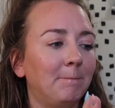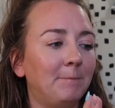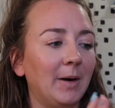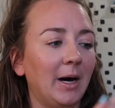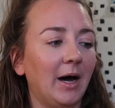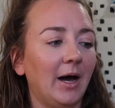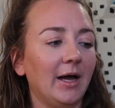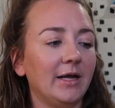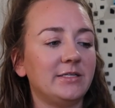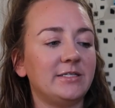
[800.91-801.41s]

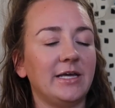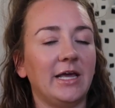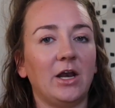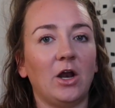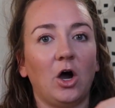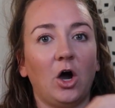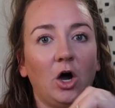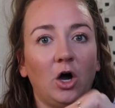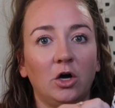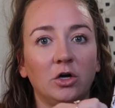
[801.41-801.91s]
But
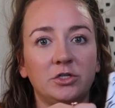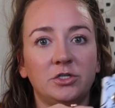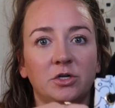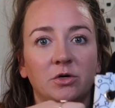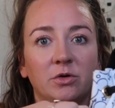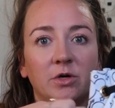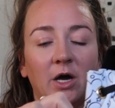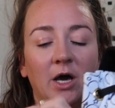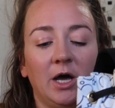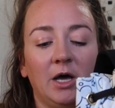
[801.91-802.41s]
it
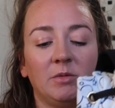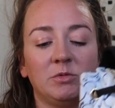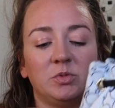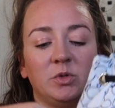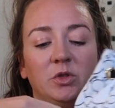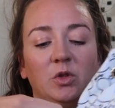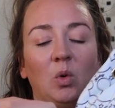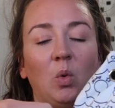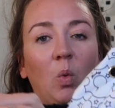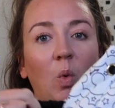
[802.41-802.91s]
also comes
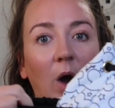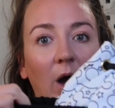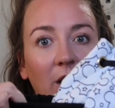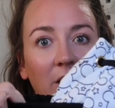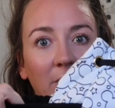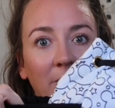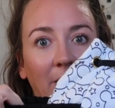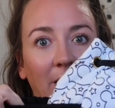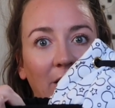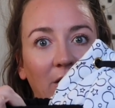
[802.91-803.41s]
with a
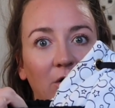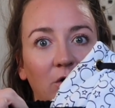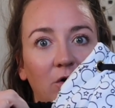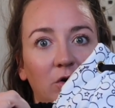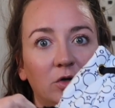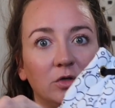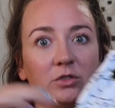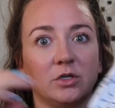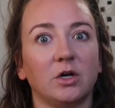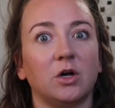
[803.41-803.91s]
water bottle
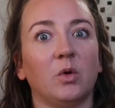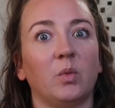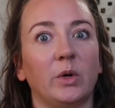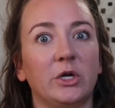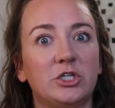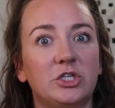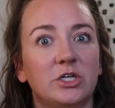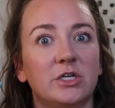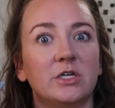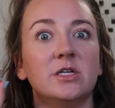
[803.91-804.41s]
holder,
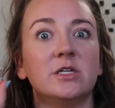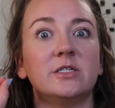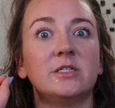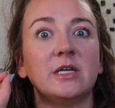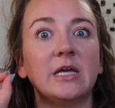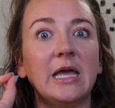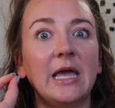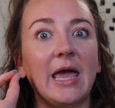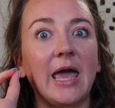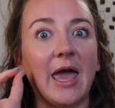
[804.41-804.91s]
which
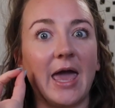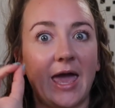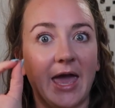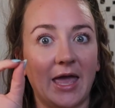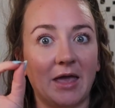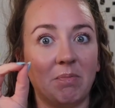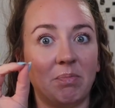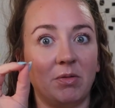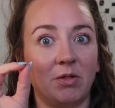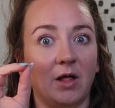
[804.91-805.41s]
is
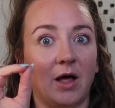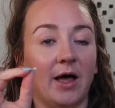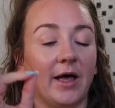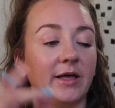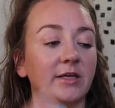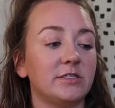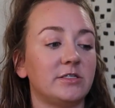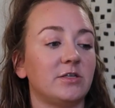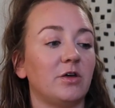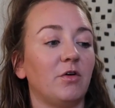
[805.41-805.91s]
A+
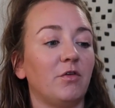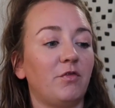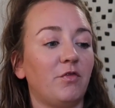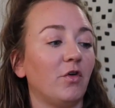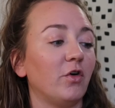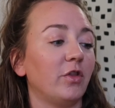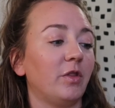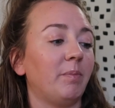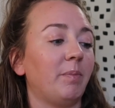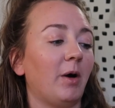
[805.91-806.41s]

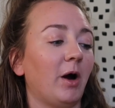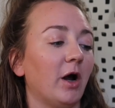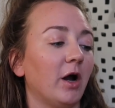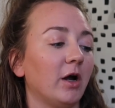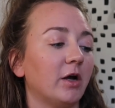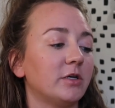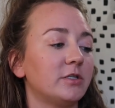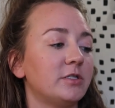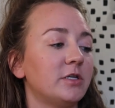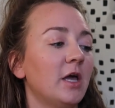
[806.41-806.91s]
for the
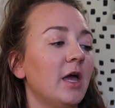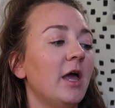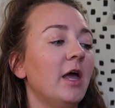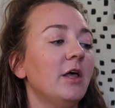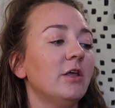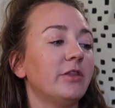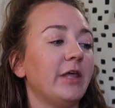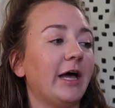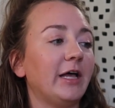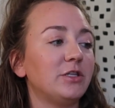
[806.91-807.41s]
parks.
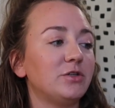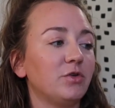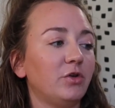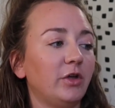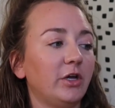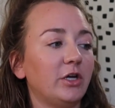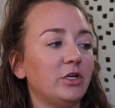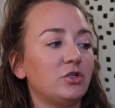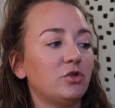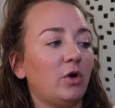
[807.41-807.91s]
That's
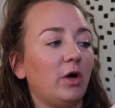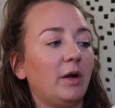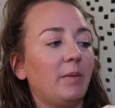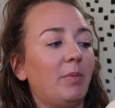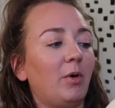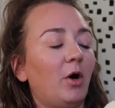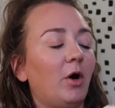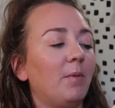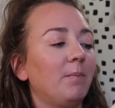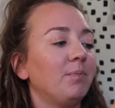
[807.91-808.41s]
really
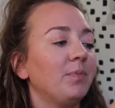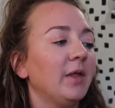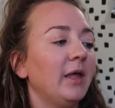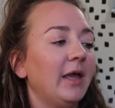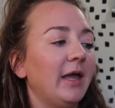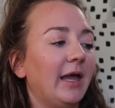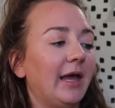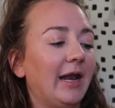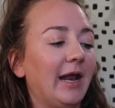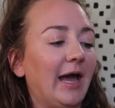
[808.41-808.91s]
enjoyable.
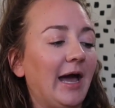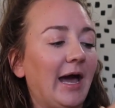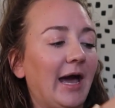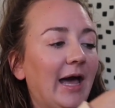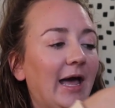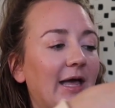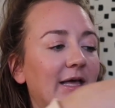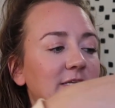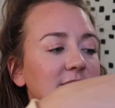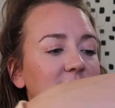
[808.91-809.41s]
It
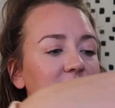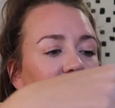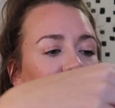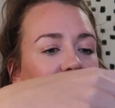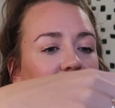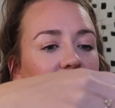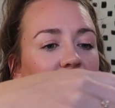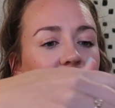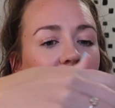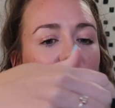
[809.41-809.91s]
has
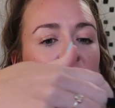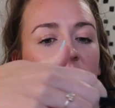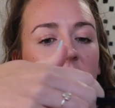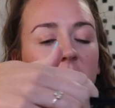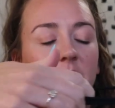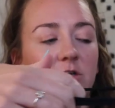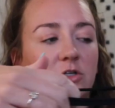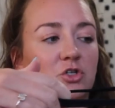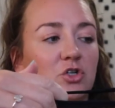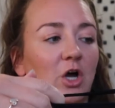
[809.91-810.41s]

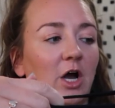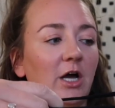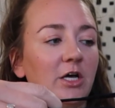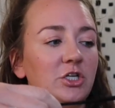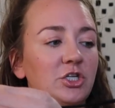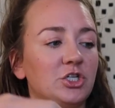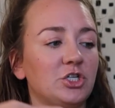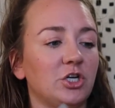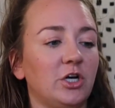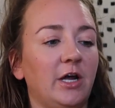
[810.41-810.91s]
the
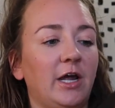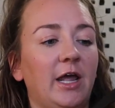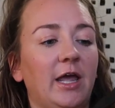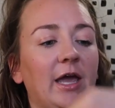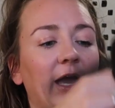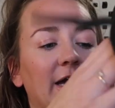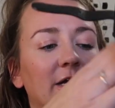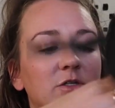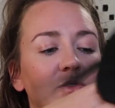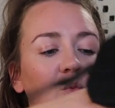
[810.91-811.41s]

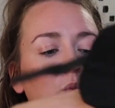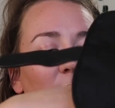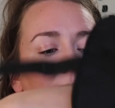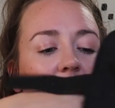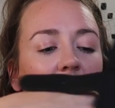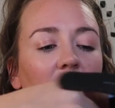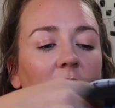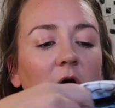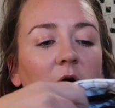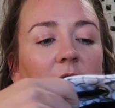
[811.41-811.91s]
drawstring as
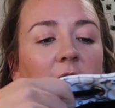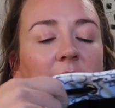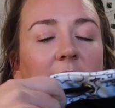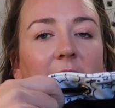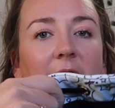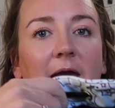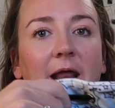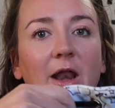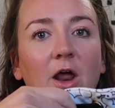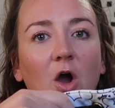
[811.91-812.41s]
well,
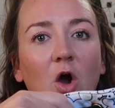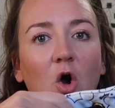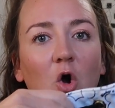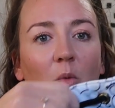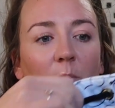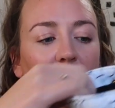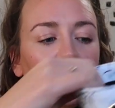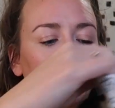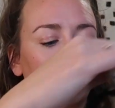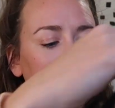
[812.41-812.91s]
and it
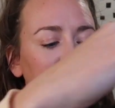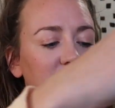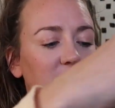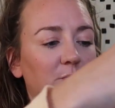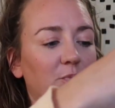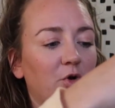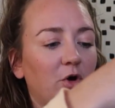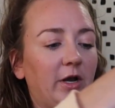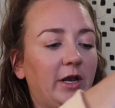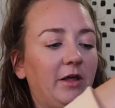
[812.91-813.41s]
opens
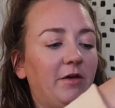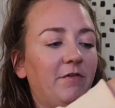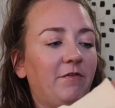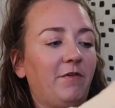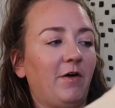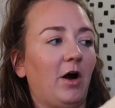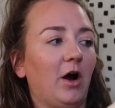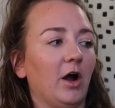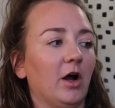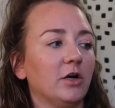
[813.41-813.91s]
pretty
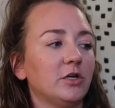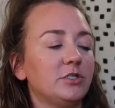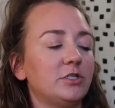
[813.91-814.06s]
far.